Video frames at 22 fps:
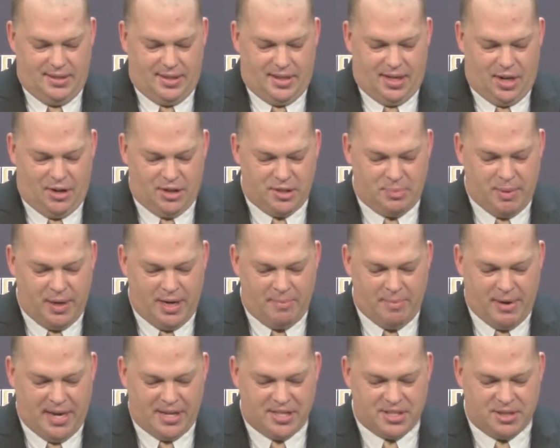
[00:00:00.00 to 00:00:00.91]
Always been a
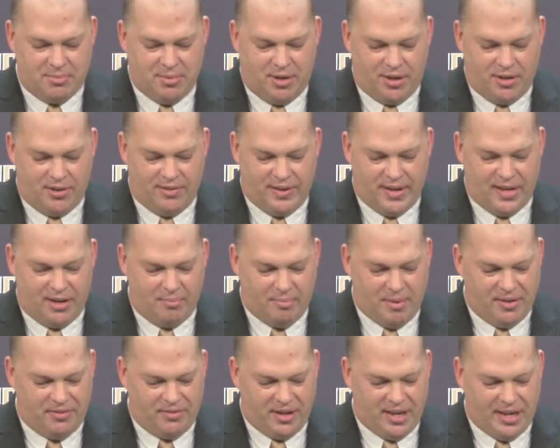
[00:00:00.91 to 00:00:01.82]
master motivator,
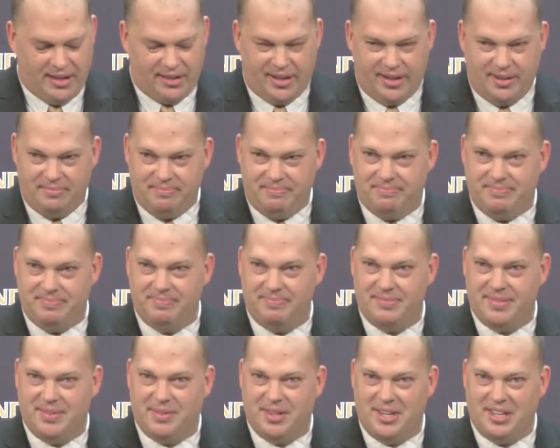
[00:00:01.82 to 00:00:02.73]
my father.
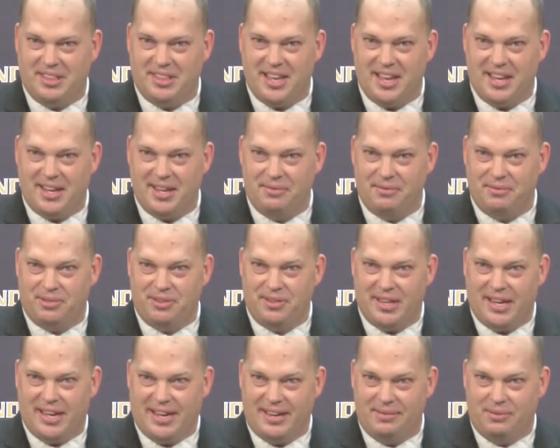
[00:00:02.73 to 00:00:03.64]
I want to thank him for
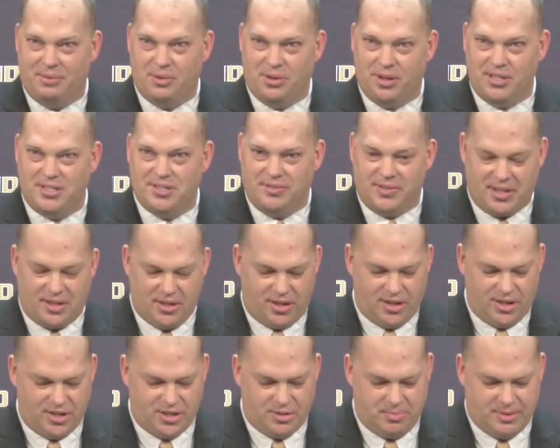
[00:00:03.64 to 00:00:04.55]
that, words of
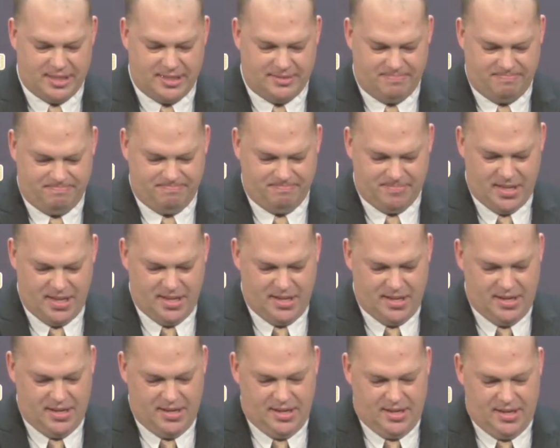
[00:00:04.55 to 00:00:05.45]
encouragement.
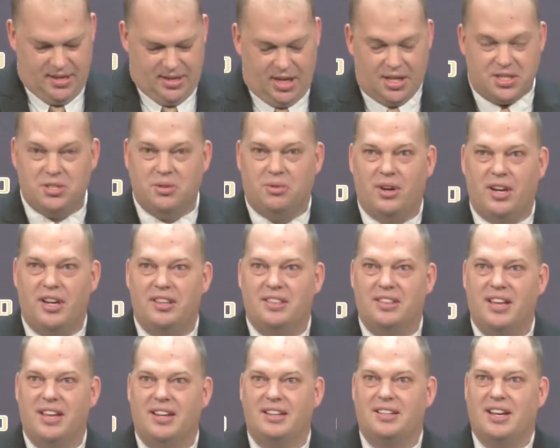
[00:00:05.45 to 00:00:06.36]
Also want to
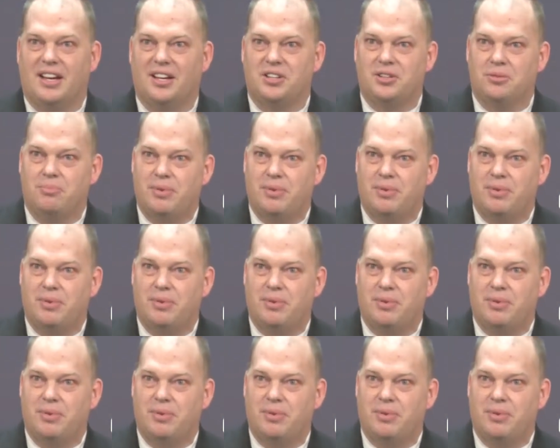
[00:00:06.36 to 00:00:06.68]
thank Dr.